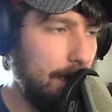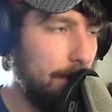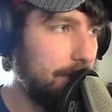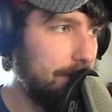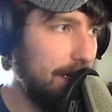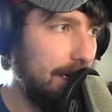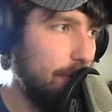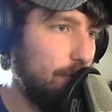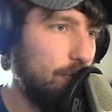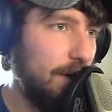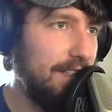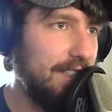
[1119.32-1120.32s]
I'm just gonna go
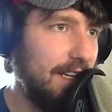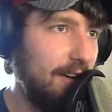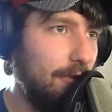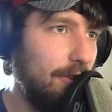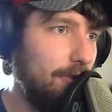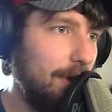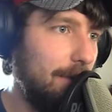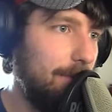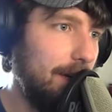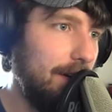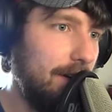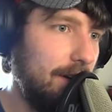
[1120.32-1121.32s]
crazy and go all the way up
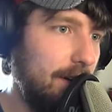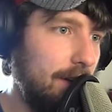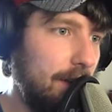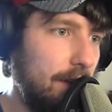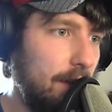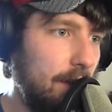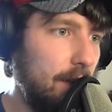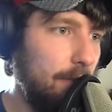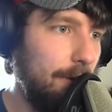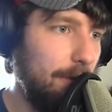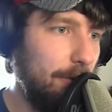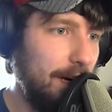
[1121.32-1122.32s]
here.
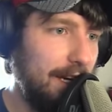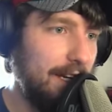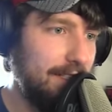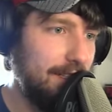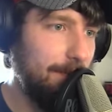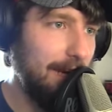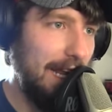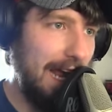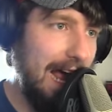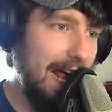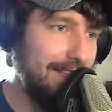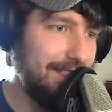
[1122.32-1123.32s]
Hope I run into somebody.
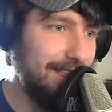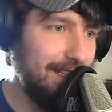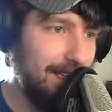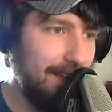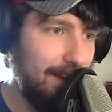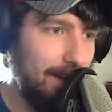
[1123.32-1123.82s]
Yes!